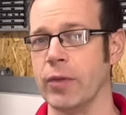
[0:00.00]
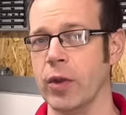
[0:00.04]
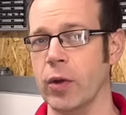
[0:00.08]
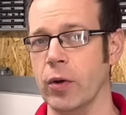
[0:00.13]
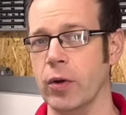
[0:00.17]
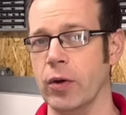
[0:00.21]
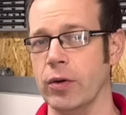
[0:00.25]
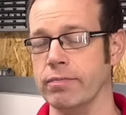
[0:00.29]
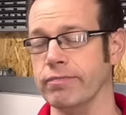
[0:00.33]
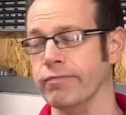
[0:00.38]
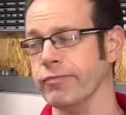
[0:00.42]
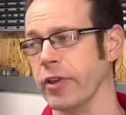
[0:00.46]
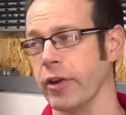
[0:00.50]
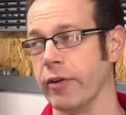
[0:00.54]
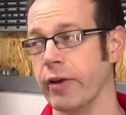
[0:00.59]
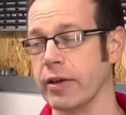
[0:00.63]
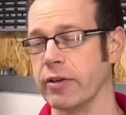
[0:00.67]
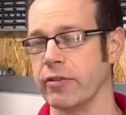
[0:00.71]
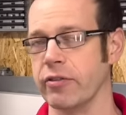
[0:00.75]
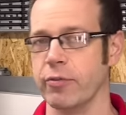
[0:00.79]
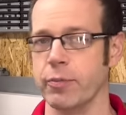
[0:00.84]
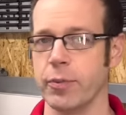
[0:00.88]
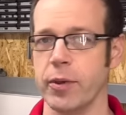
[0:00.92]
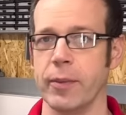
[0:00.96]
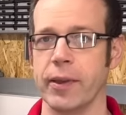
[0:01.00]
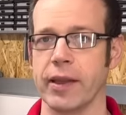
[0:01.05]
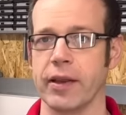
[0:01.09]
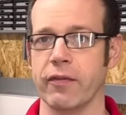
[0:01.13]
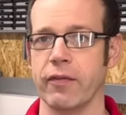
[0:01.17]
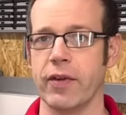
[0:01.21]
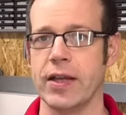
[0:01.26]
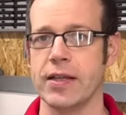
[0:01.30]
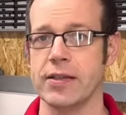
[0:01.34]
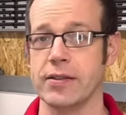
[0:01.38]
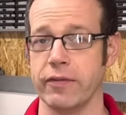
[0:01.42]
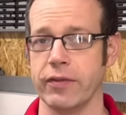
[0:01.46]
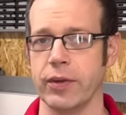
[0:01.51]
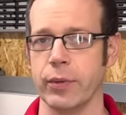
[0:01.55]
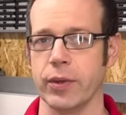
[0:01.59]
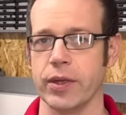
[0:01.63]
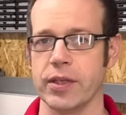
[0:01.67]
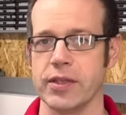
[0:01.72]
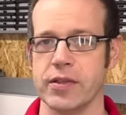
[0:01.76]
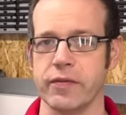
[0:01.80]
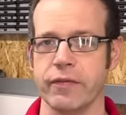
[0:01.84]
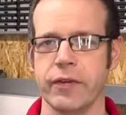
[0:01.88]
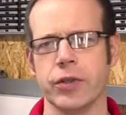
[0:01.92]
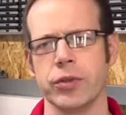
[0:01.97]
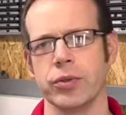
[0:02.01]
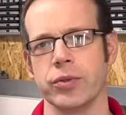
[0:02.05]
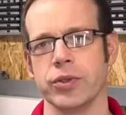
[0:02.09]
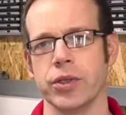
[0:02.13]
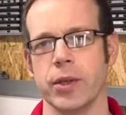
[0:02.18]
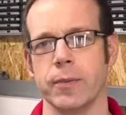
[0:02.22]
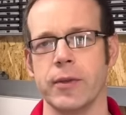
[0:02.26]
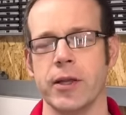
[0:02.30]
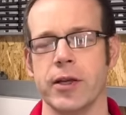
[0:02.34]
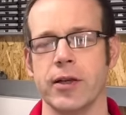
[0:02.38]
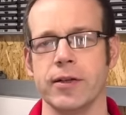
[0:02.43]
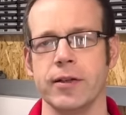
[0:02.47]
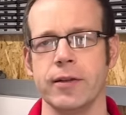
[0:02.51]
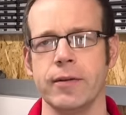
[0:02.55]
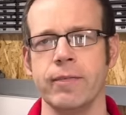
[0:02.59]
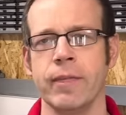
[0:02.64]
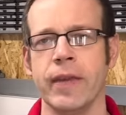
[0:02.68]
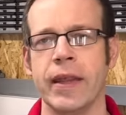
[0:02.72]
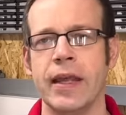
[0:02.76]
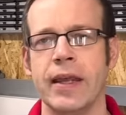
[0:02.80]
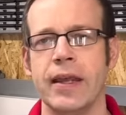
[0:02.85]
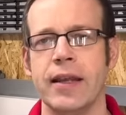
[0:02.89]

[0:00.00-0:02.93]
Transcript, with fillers: or Director of Public Affairs if you want his official job title,